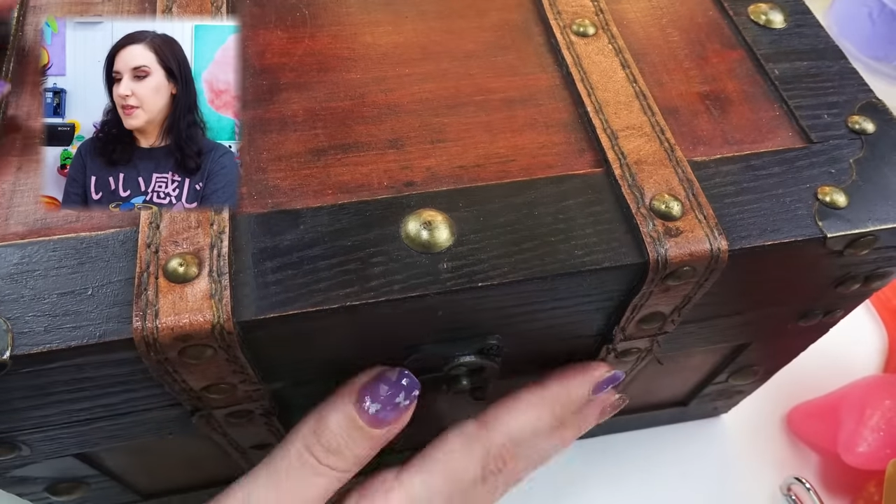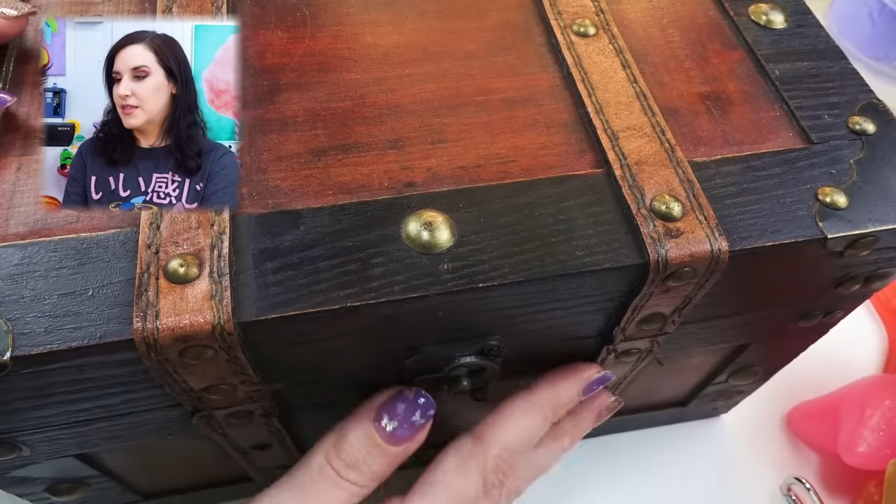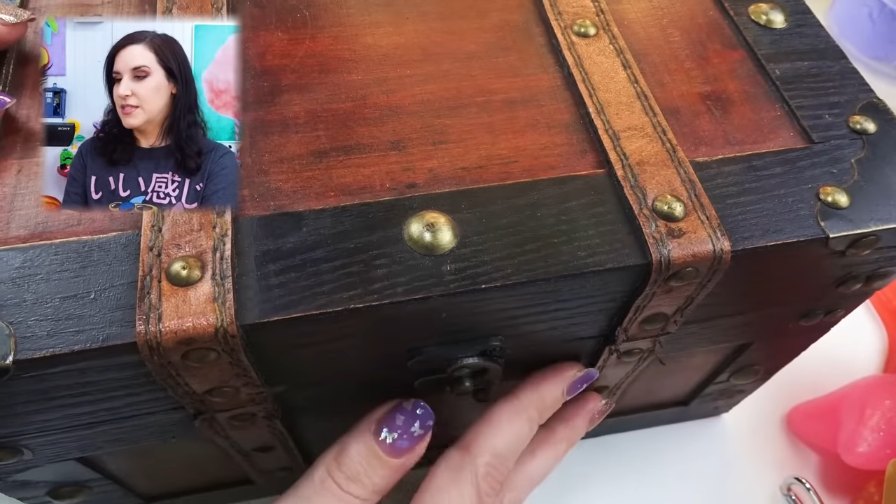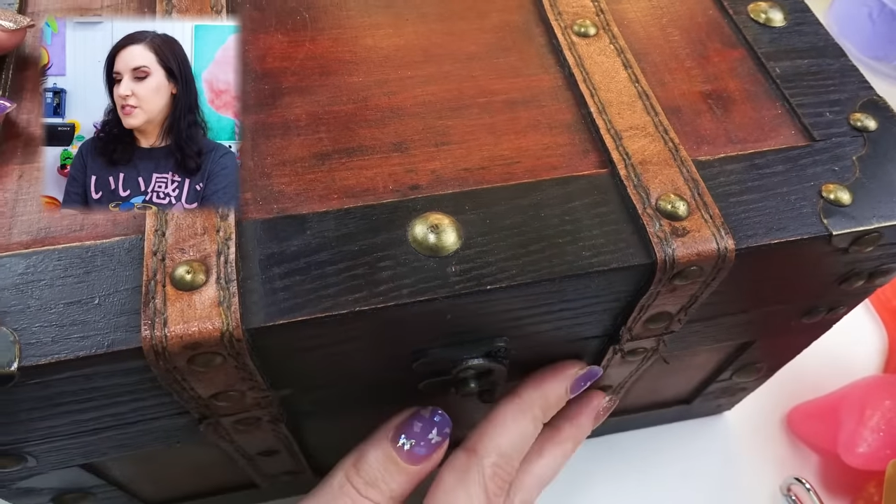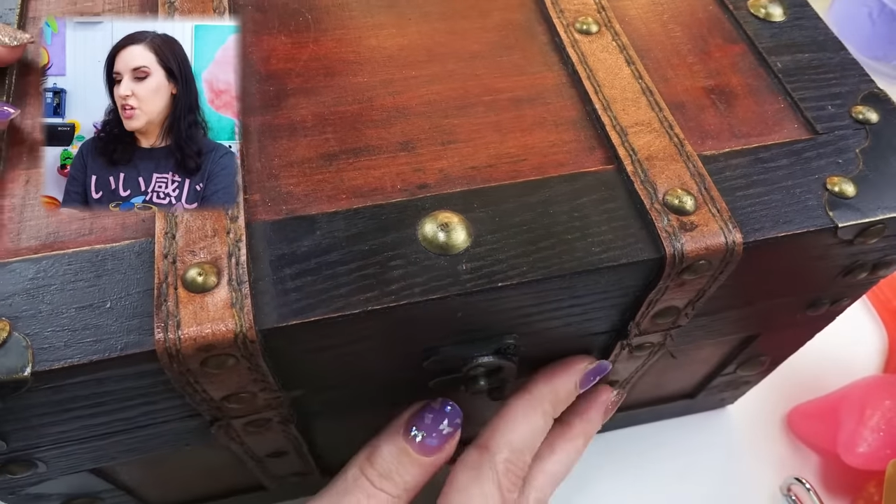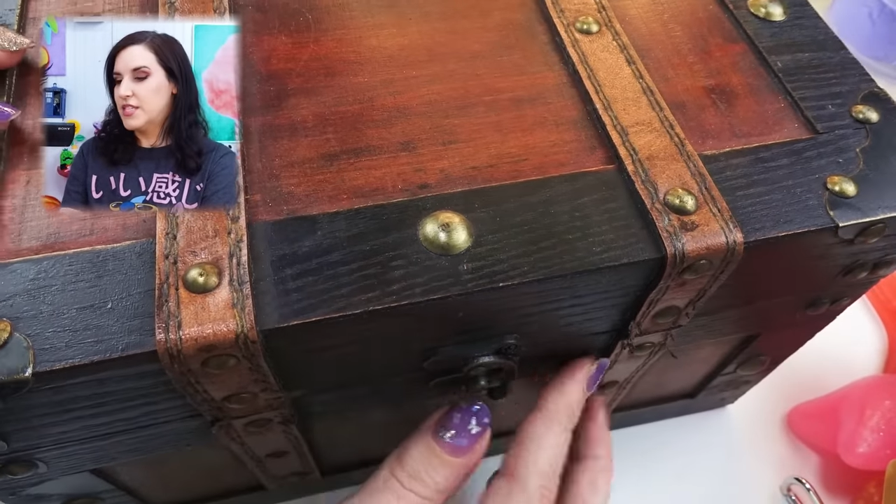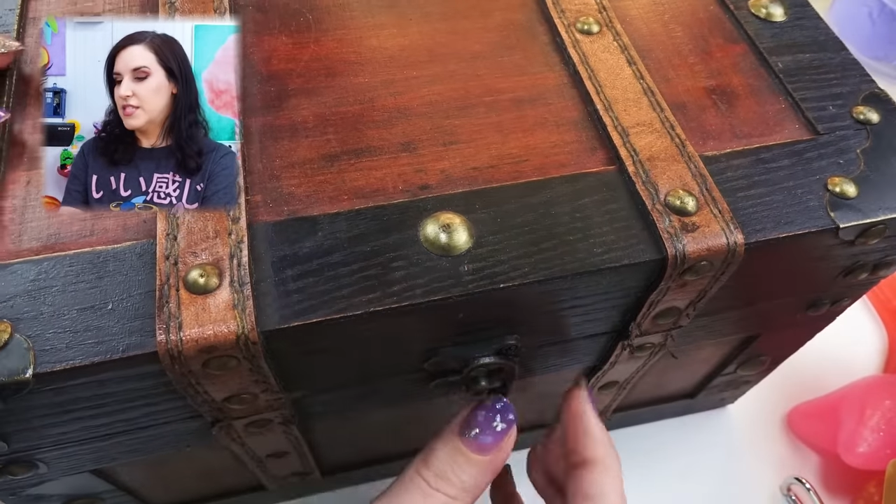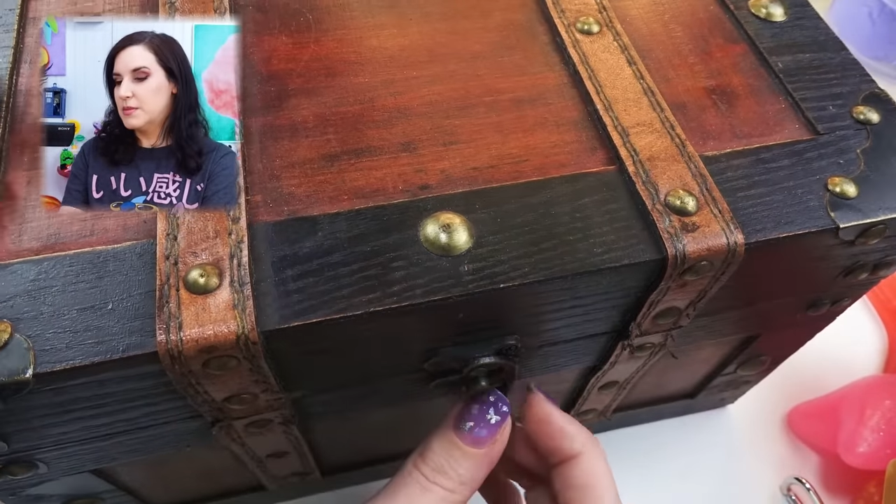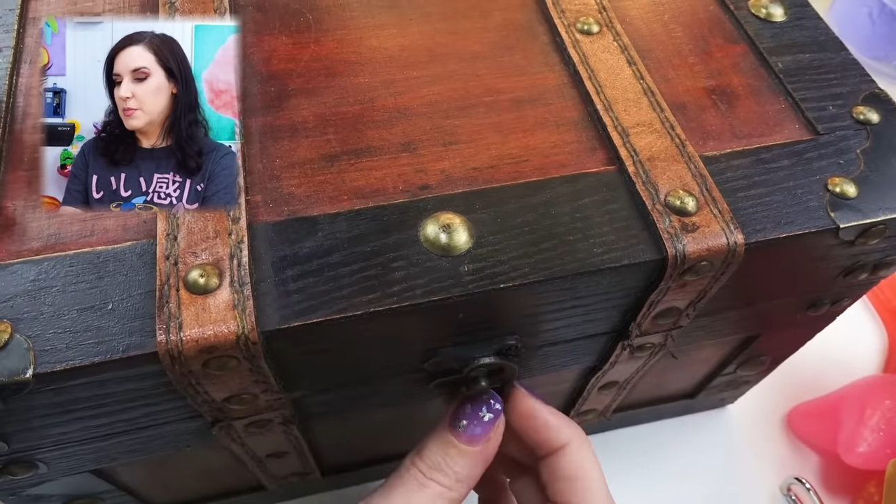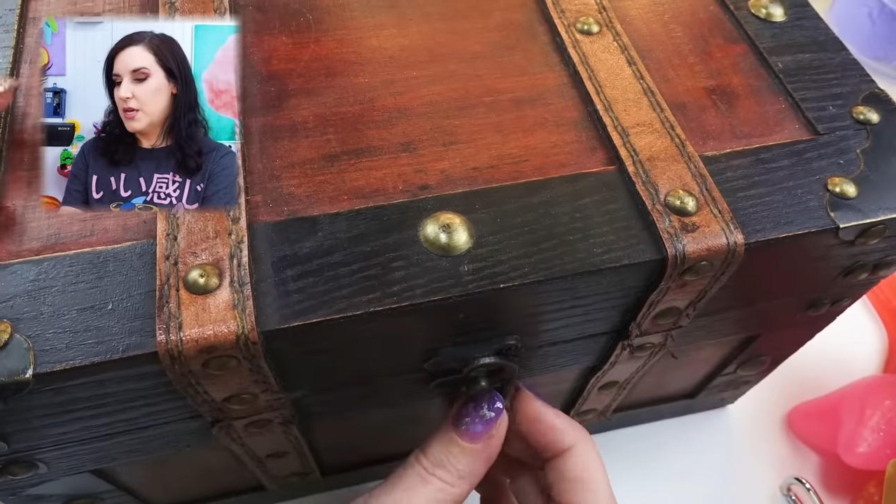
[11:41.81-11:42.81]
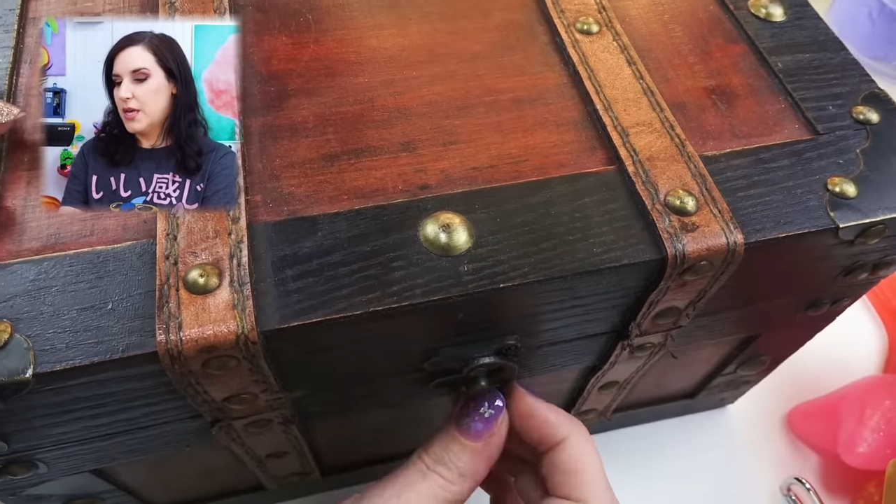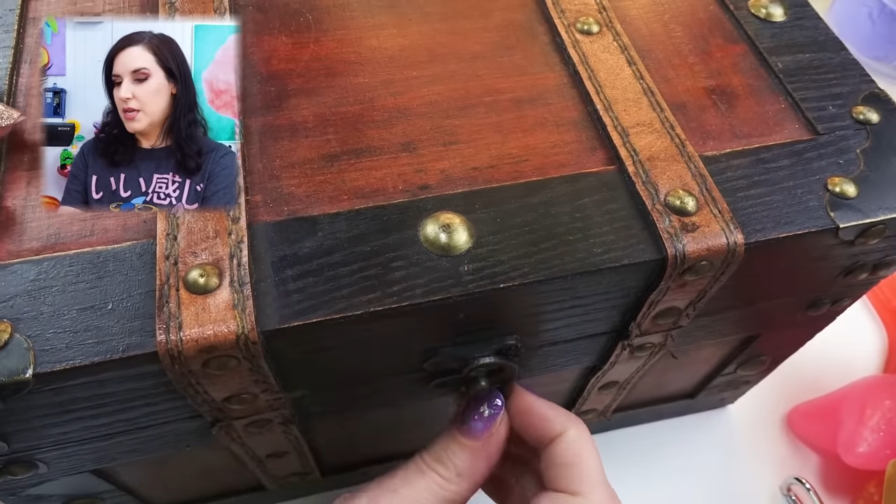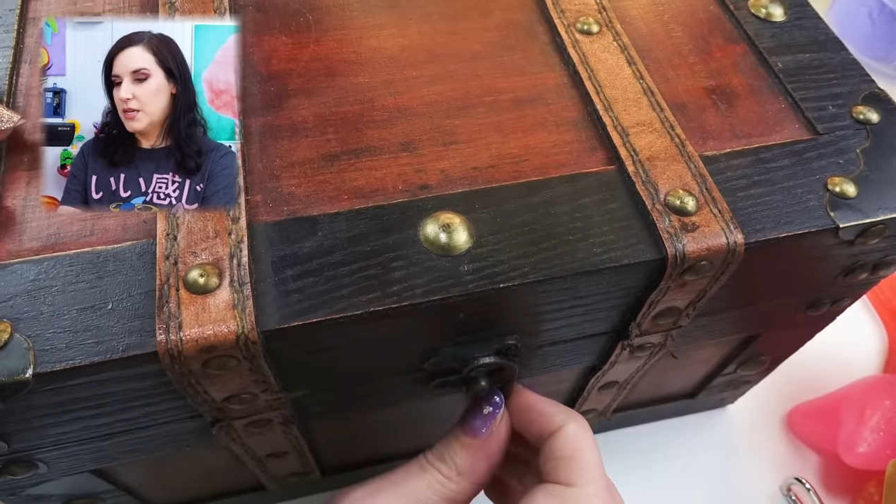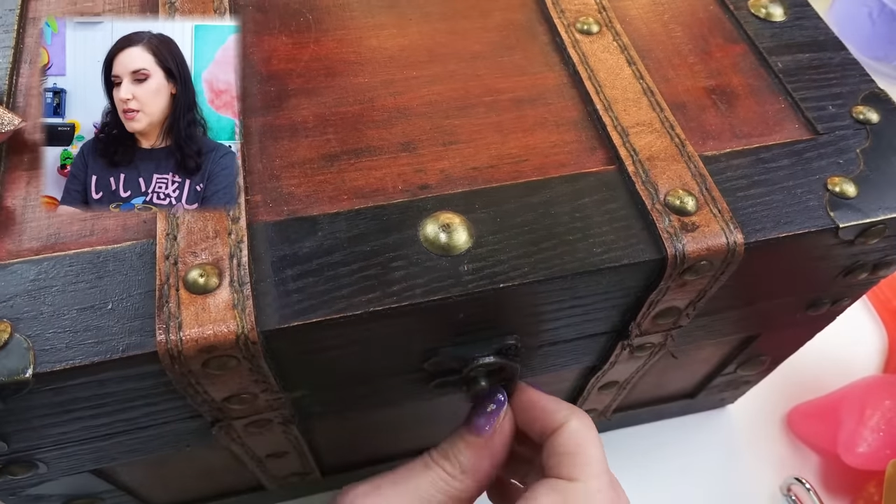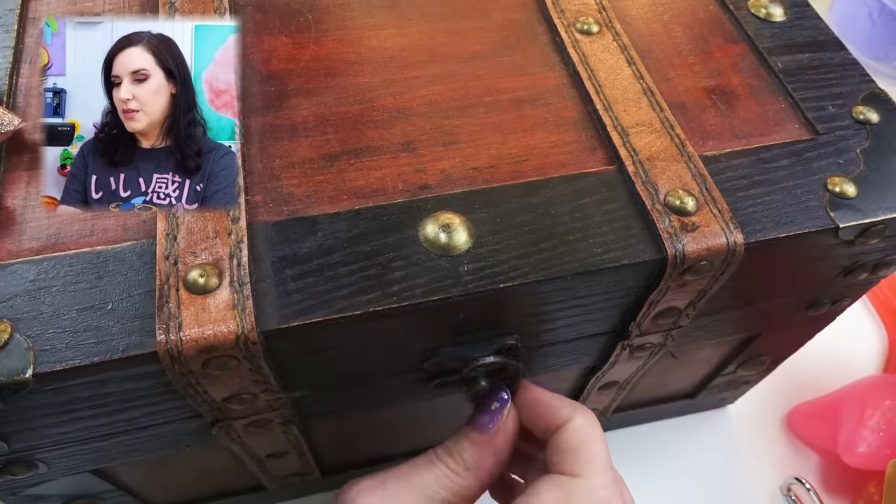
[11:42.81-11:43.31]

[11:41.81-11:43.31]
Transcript: This chest is mine.